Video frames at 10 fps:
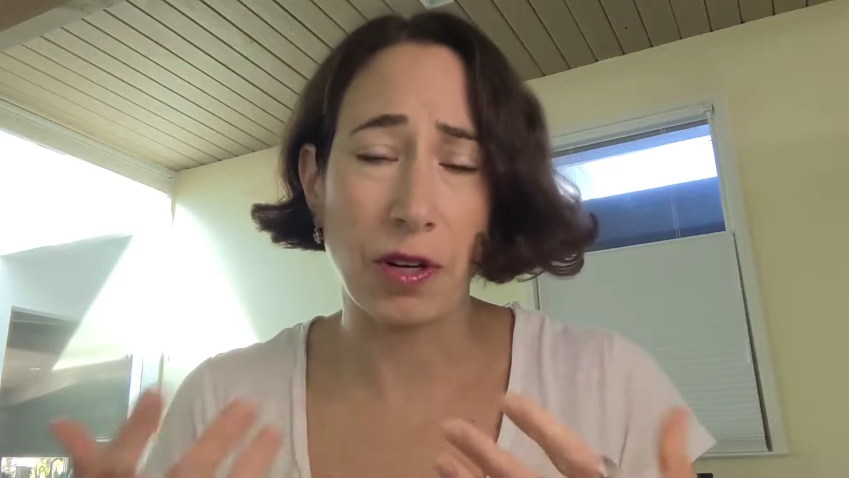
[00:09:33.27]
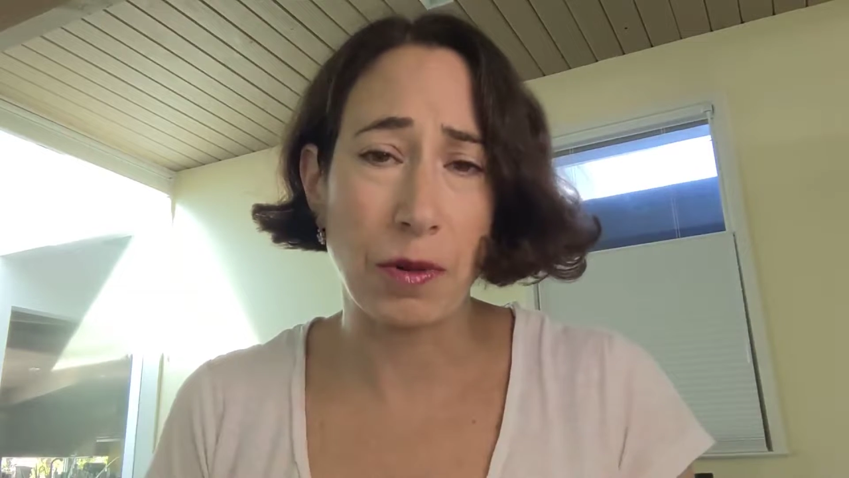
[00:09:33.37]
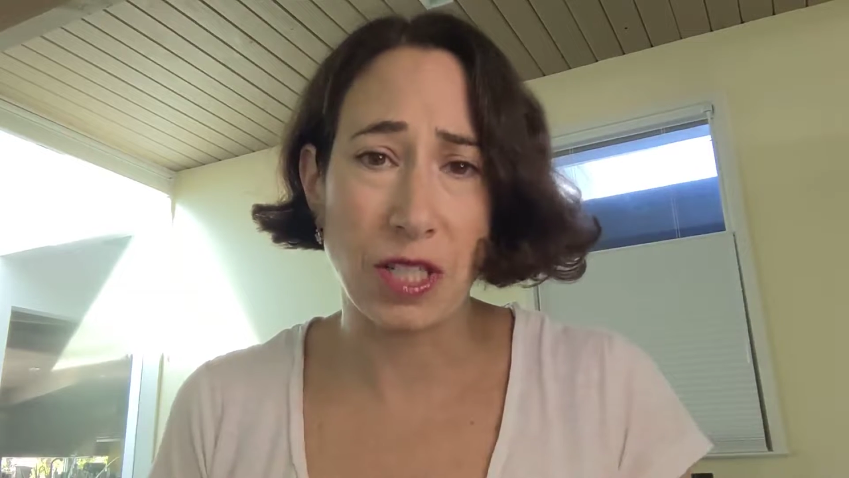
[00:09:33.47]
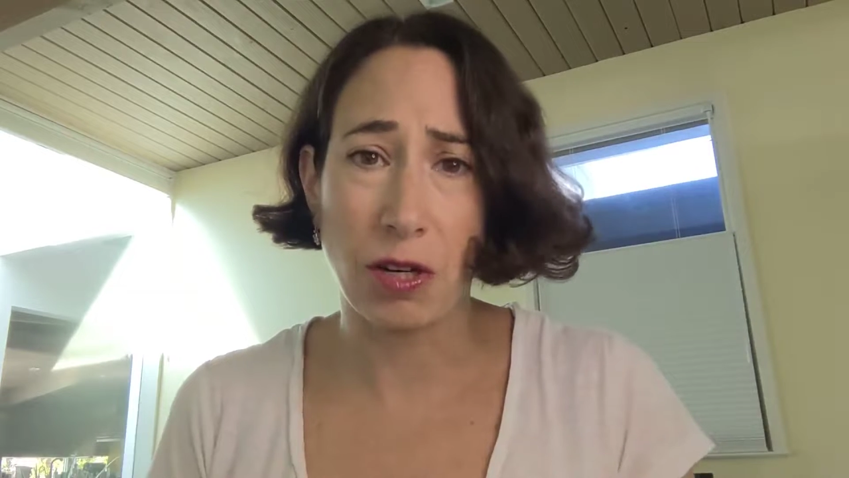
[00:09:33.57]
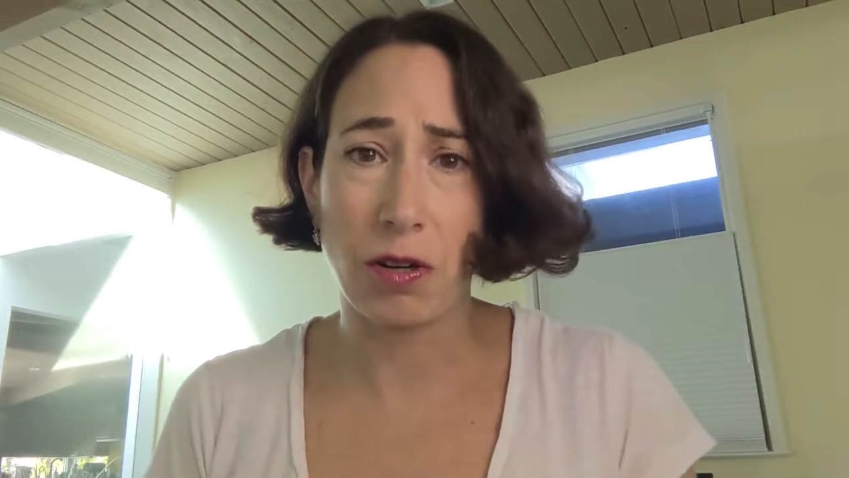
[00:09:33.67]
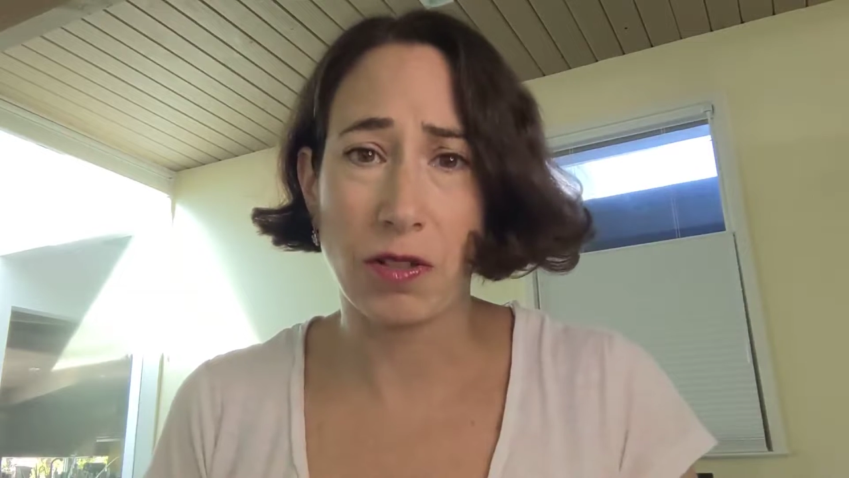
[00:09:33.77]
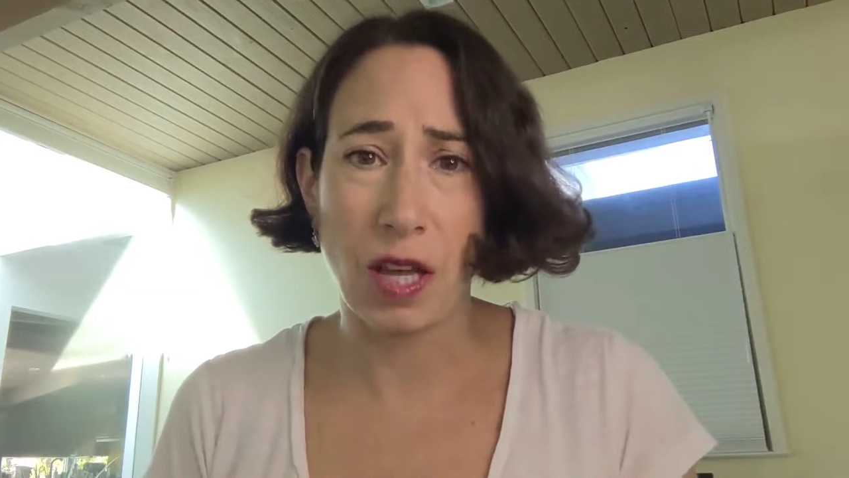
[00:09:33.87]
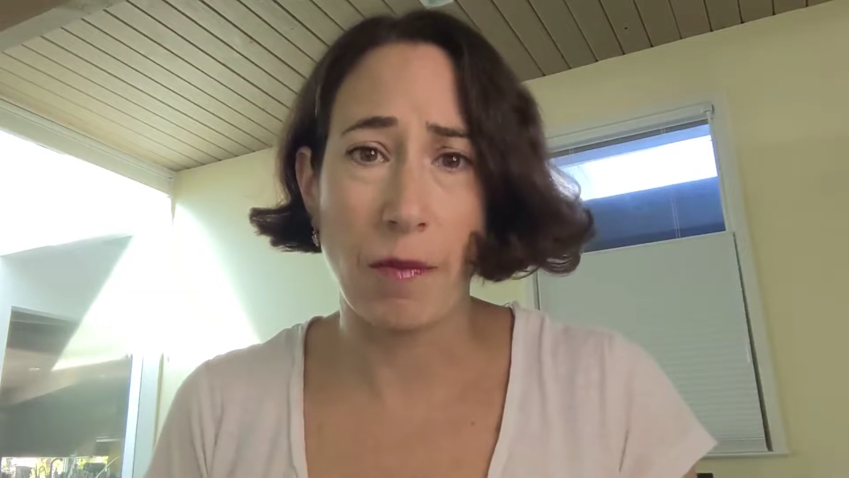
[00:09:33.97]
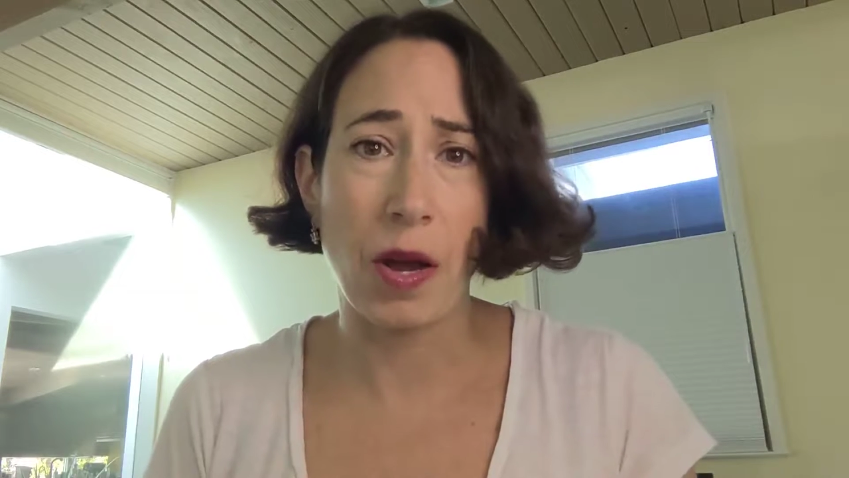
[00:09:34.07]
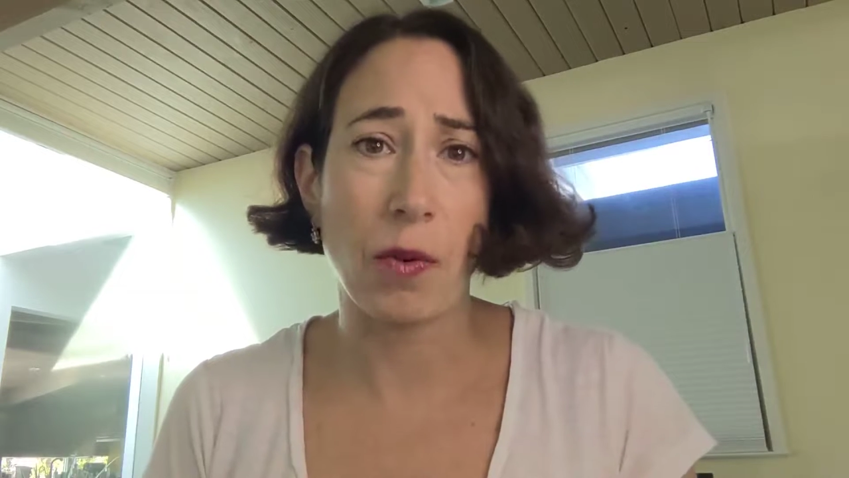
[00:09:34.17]
materials
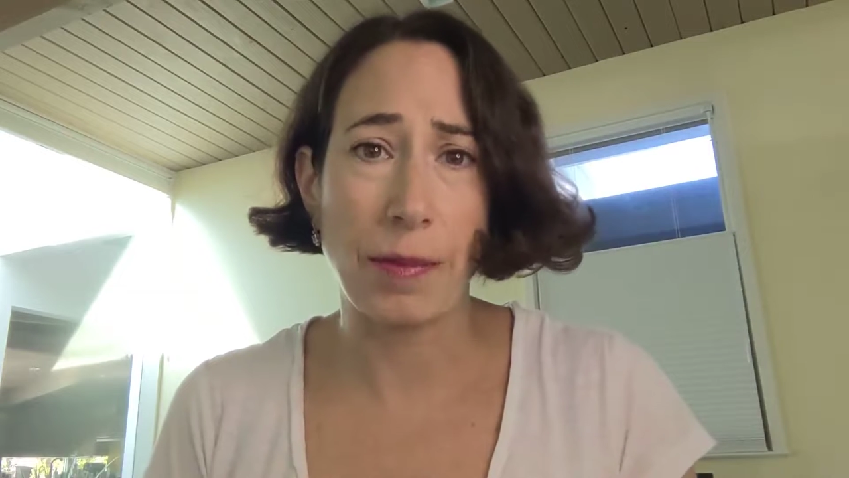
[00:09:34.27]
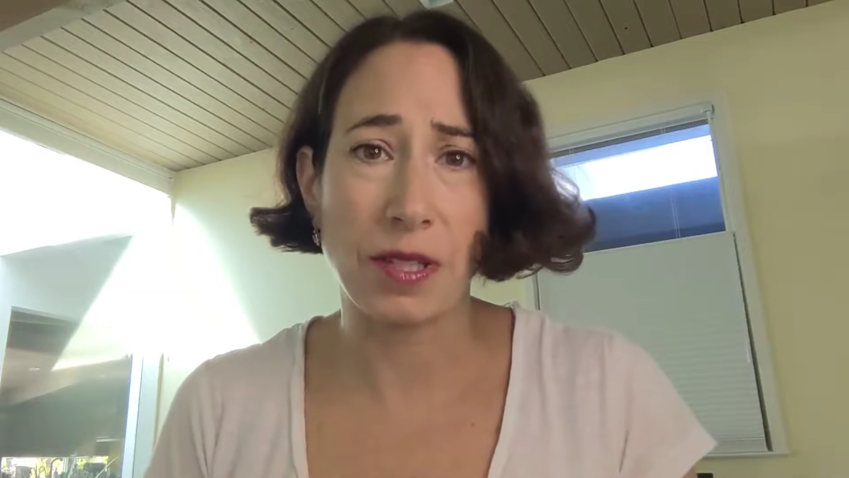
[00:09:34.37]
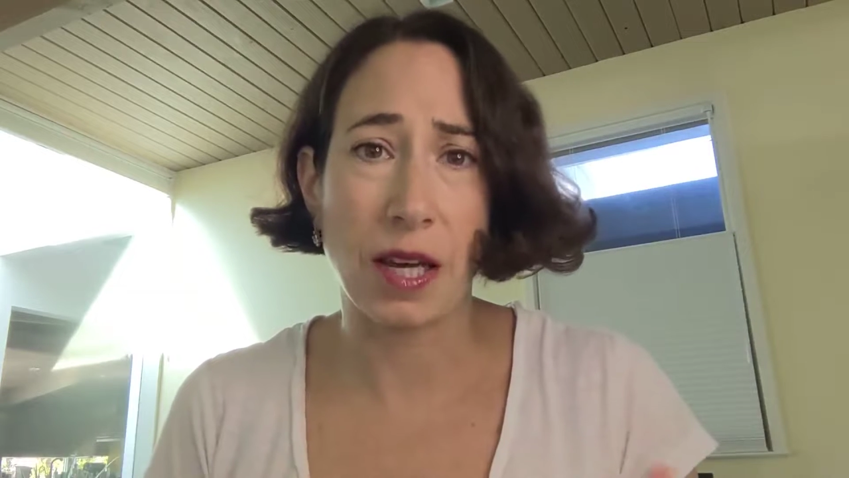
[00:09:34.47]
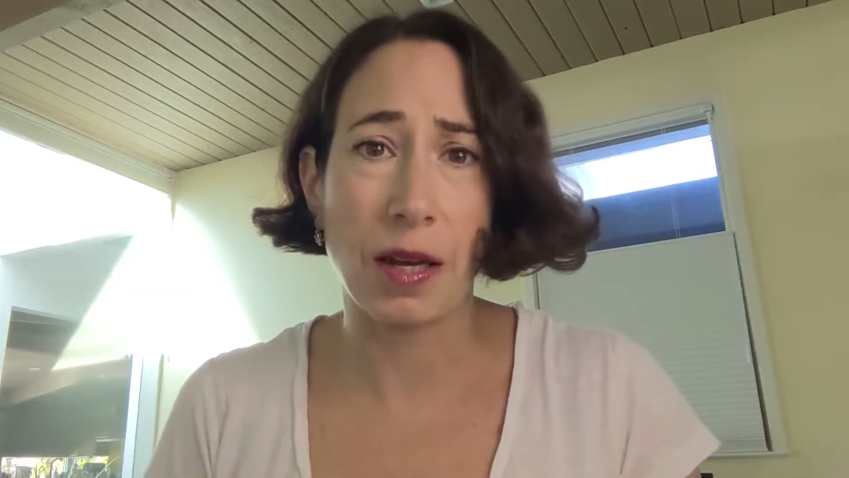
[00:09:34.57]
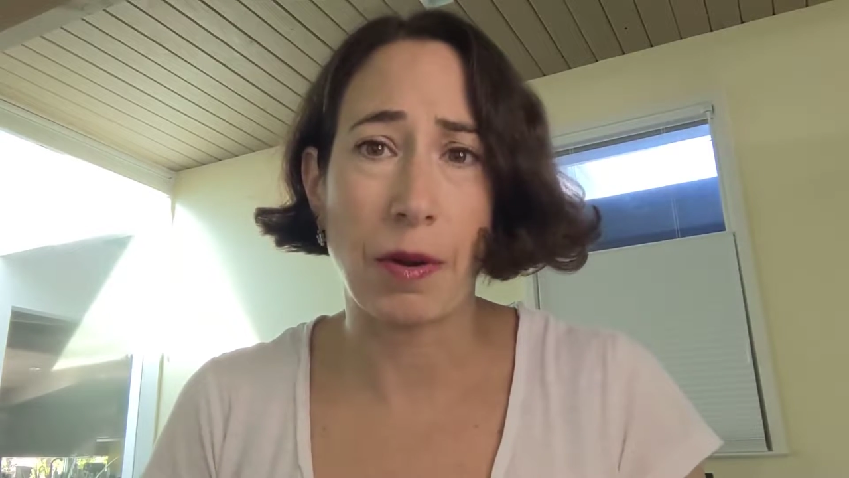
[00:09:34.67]
on my website.